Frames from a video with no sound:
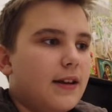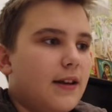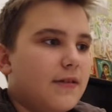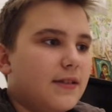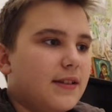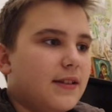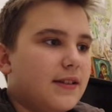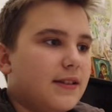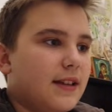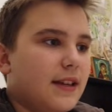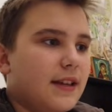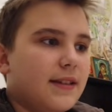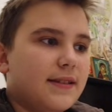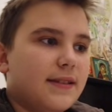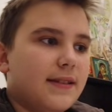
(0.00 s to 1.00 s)
Now this is the
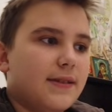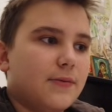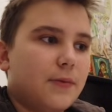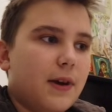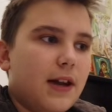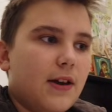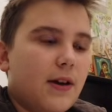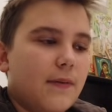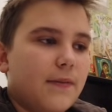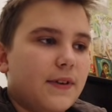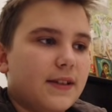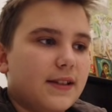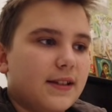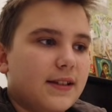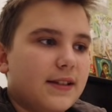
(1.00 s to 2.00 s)
easiest way.
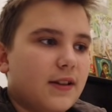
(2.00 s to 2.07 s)
Obviously